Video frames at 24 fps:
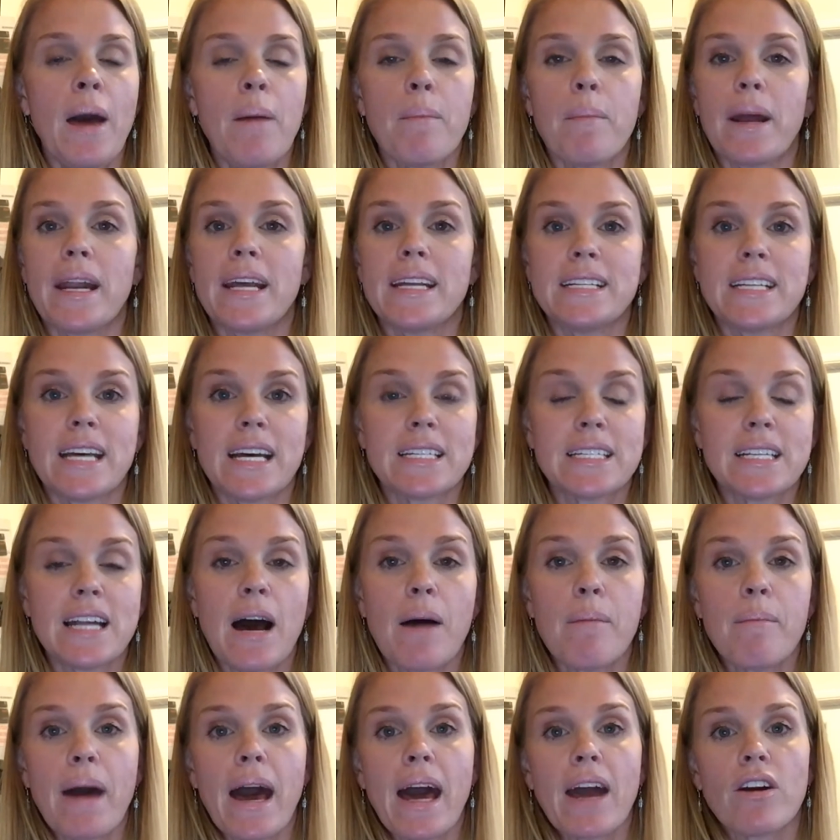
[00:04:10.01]
But it does
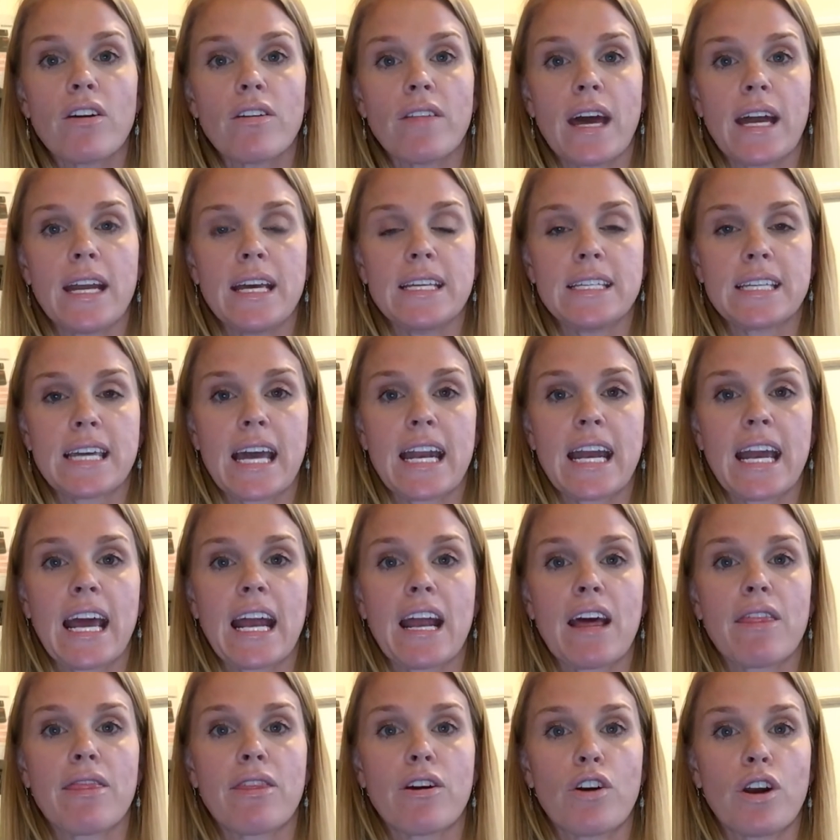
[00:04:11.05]
not matter that he's getting it
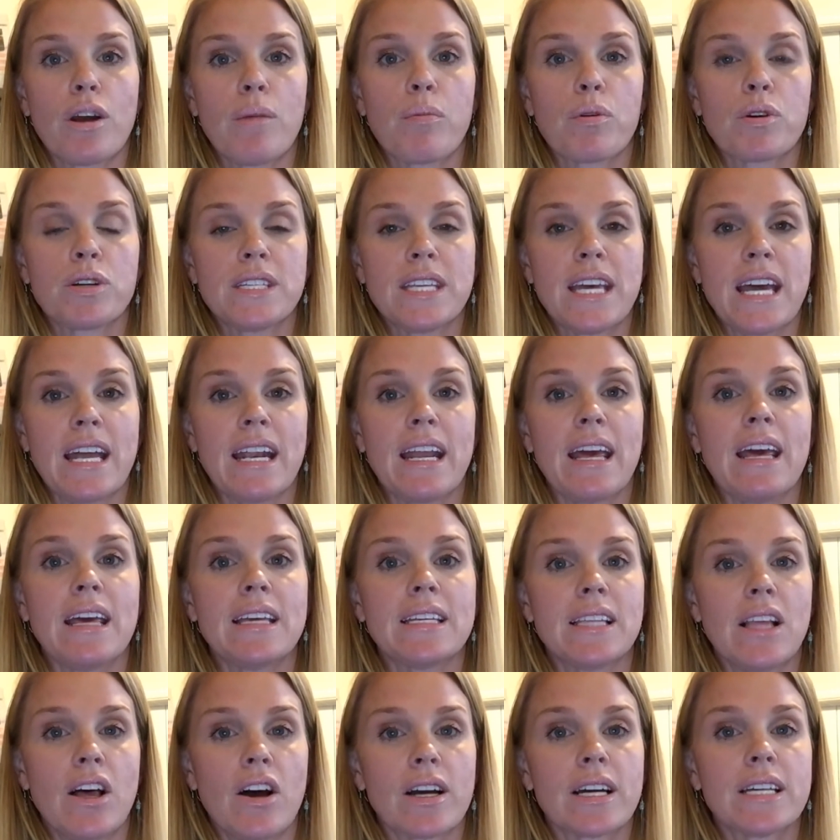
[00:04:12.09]
at 30%.
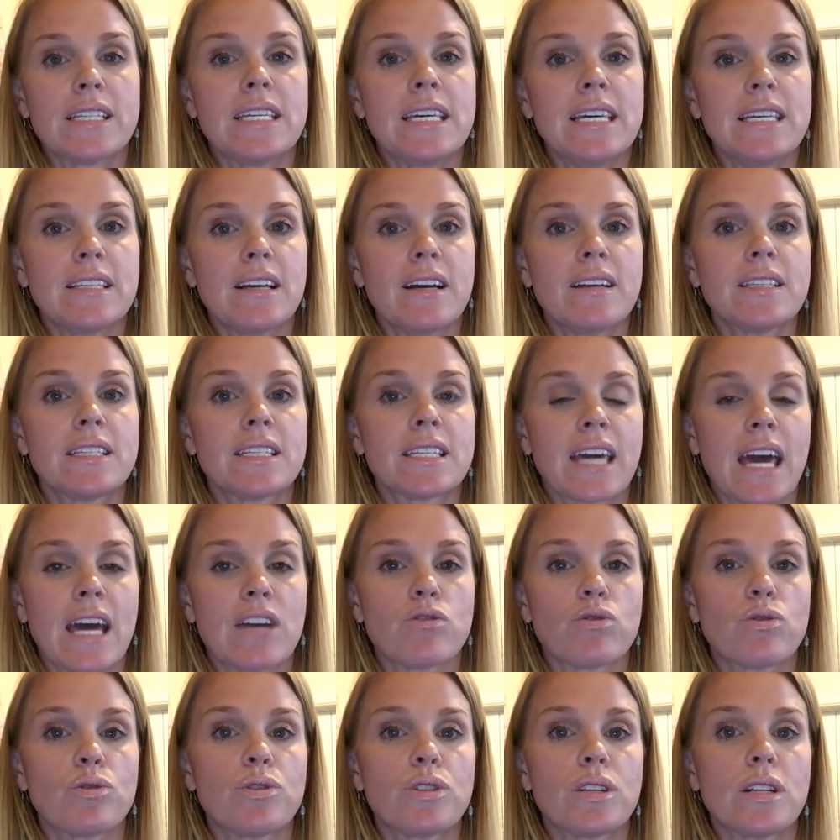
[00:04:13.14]
As long as he's on
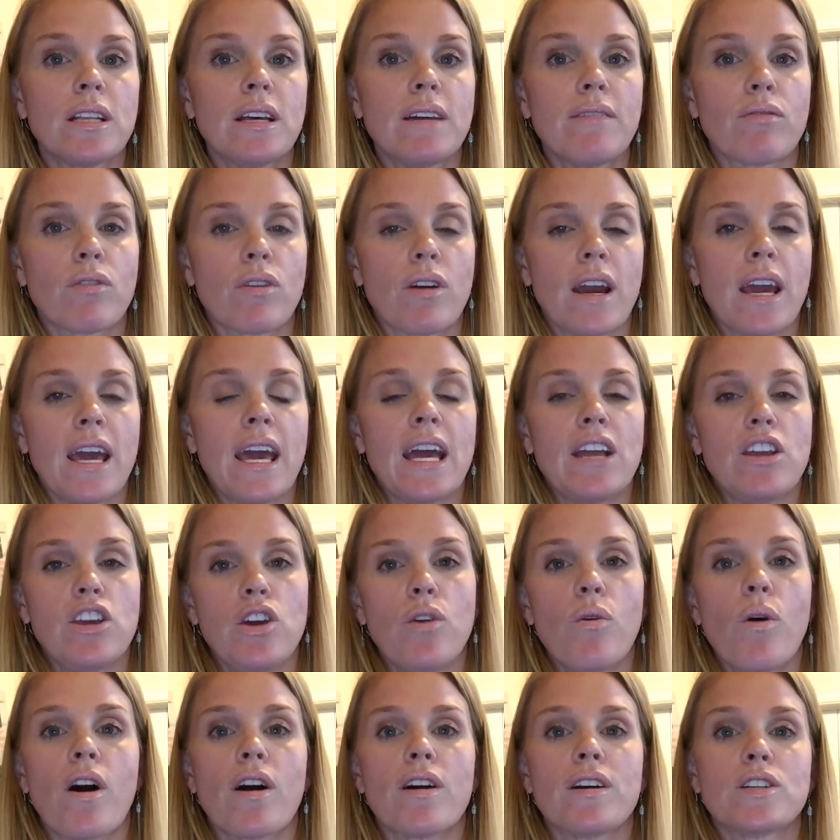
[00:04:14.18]
scheduled delivery and
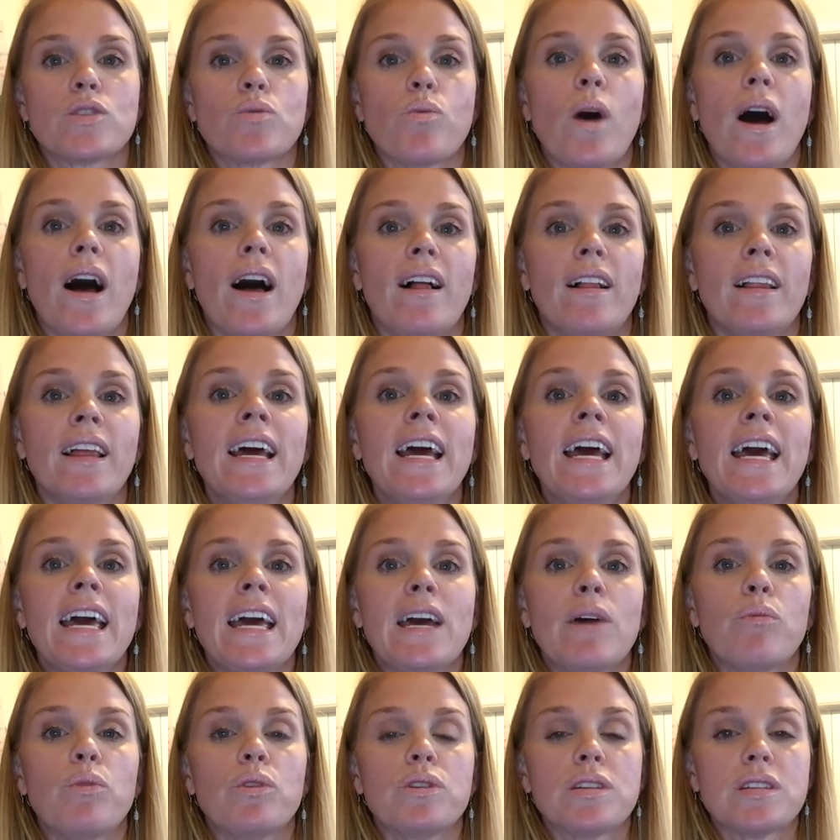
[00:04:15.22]
you are as well,
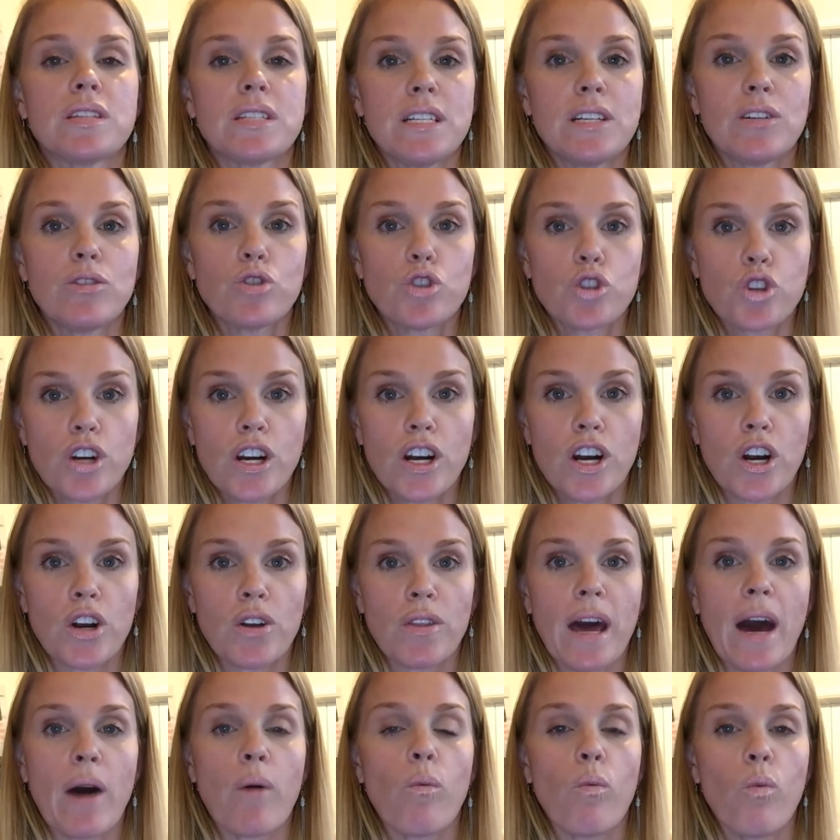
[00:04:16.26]
it will still trigger
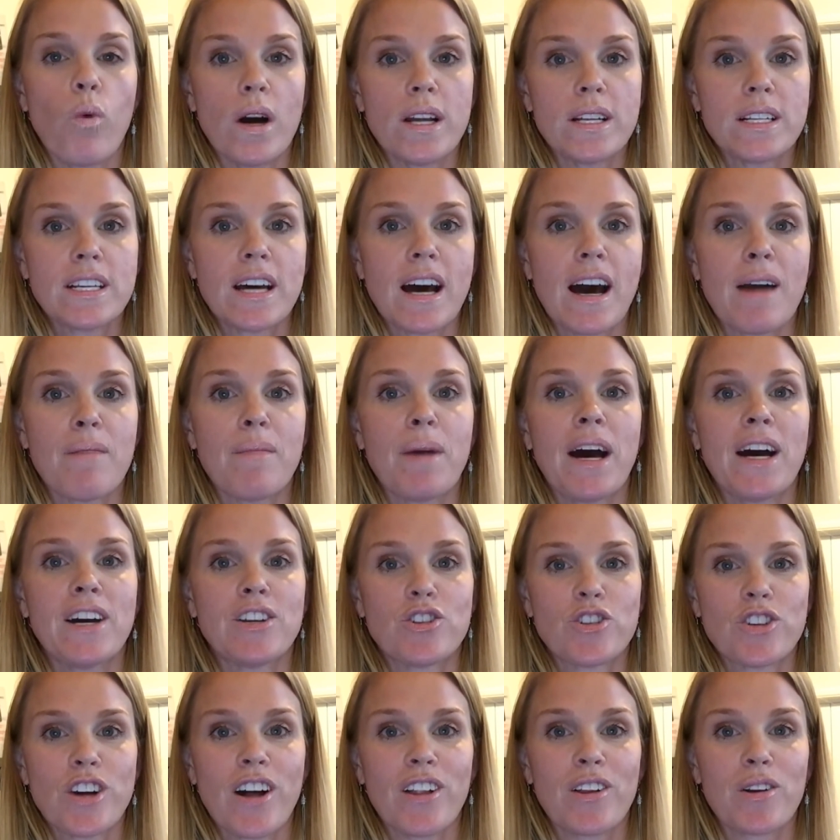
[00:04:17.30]
that one-time
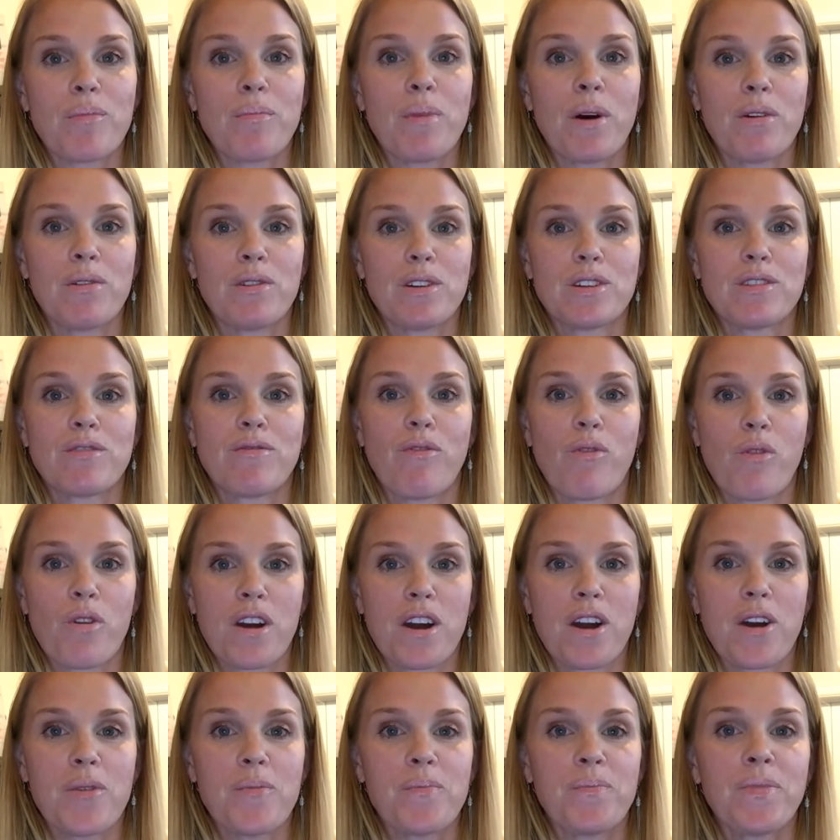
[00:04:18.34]
$100 bonus for
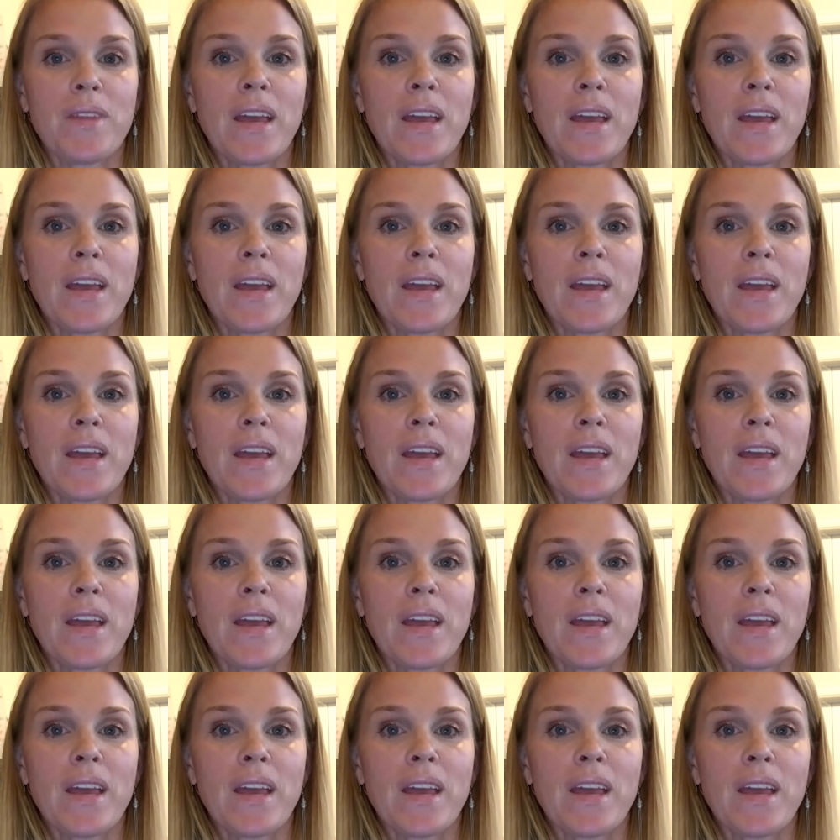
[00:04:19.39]
you.